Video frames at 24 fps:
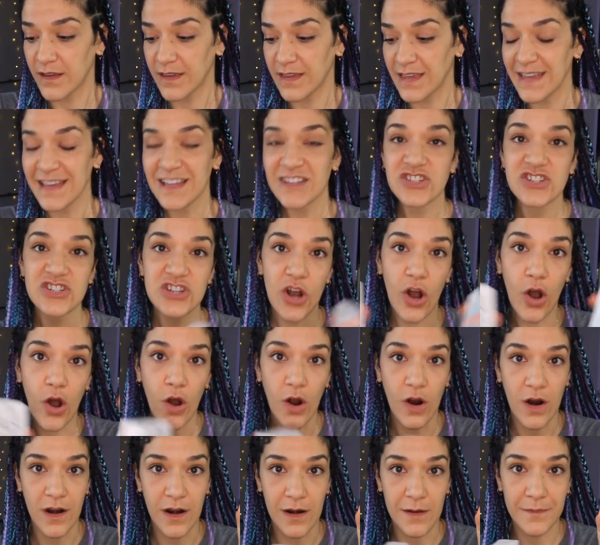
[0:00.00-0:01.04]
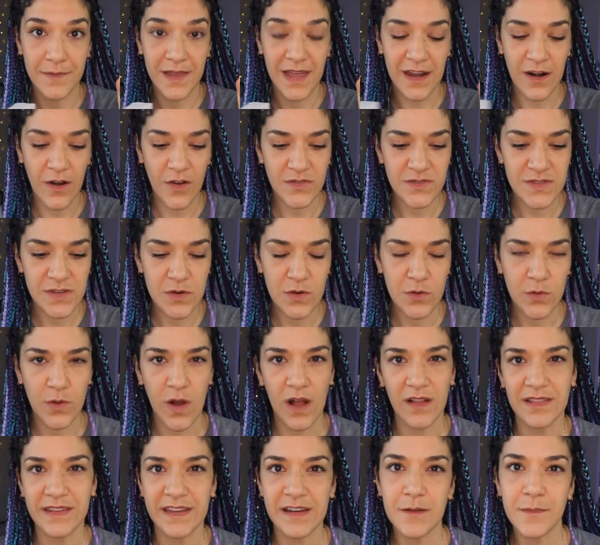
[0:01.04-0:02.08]
each arm and also
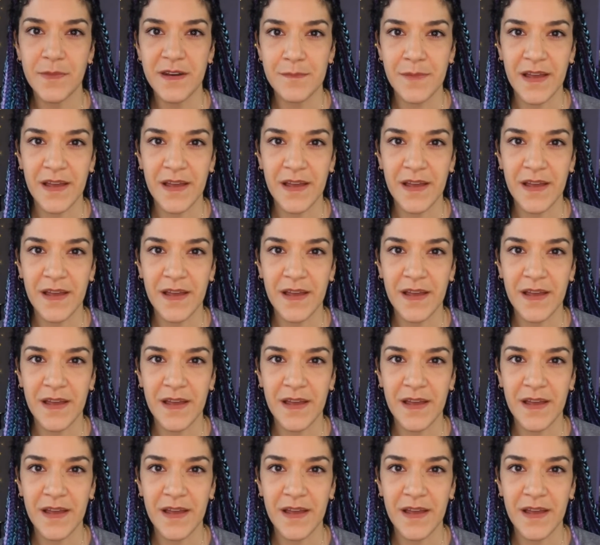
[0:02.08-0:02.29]
a little bit